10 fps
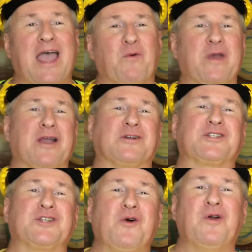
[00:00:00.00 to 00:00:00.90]
And we are
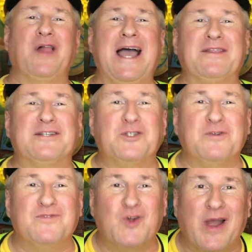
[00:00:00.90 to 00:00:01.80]
so glad that
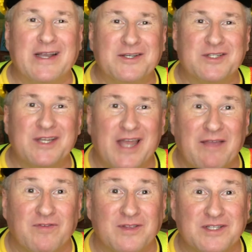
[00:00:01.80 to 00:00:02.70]
you've joined us today
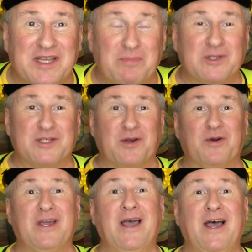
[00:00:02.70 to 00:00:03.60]
for this
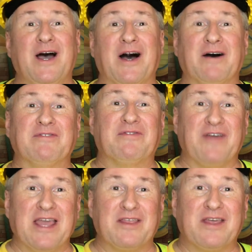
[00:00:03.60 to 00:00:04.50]
episode of
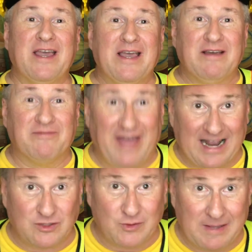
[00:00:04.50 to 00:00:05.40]
Faith
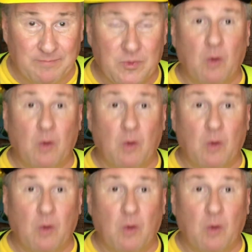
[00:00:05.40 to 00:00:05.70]
Factory.